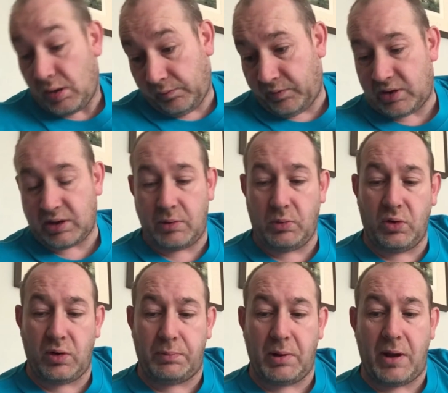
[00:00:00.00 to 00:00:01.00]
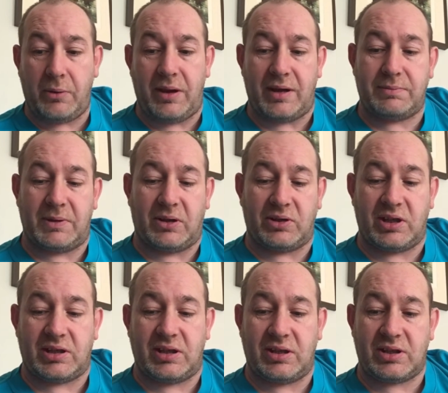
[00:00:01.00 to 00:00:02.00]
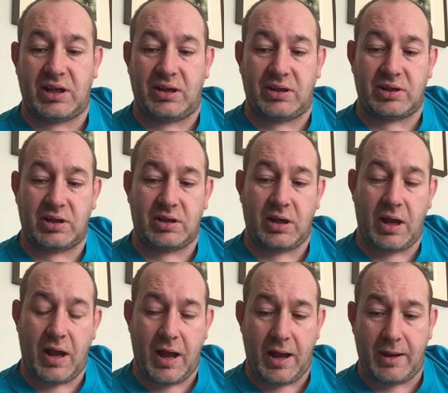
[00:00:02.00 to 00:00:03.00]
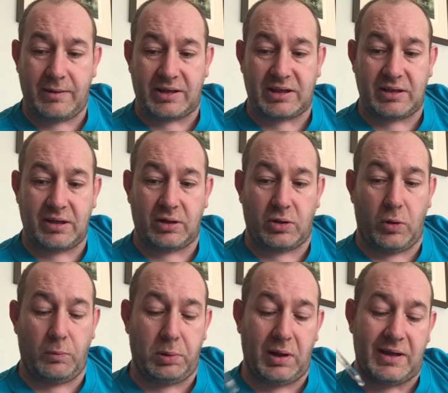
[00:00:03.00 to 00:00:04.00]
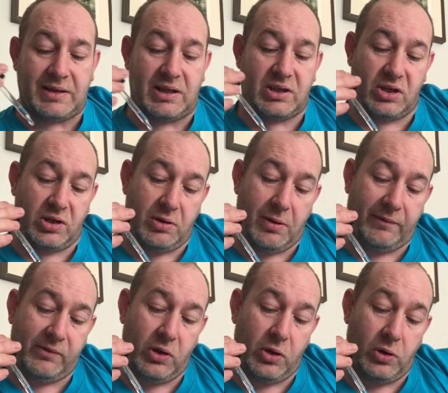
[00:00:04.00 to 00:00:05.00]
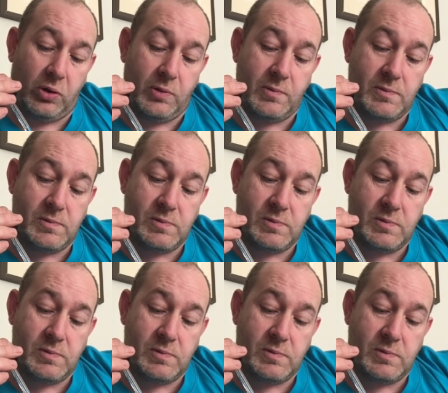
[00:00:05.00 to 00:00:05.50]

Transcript: Obviously it won't apply with this, because this is a stainless, and this is a gold plated, so you have no